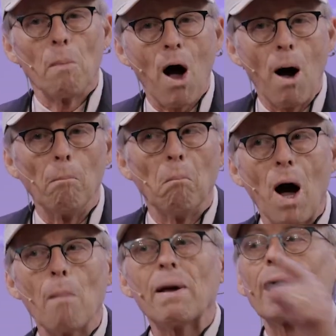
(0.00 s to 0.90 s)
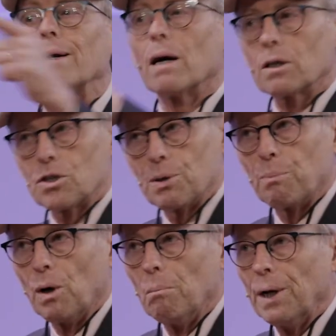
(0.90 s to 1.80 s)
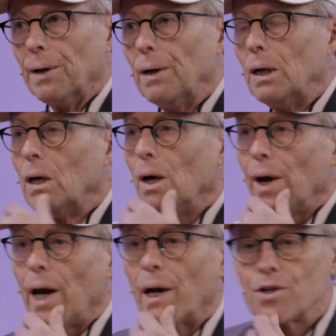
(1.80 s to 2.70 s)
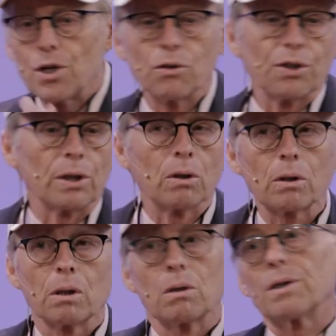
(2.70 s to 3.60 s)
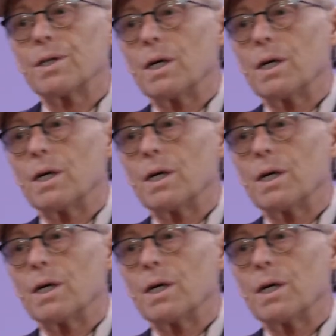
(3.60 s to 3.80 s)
the mom. Mom had a doctor's appointment. And she goes to the clerk, and the clerk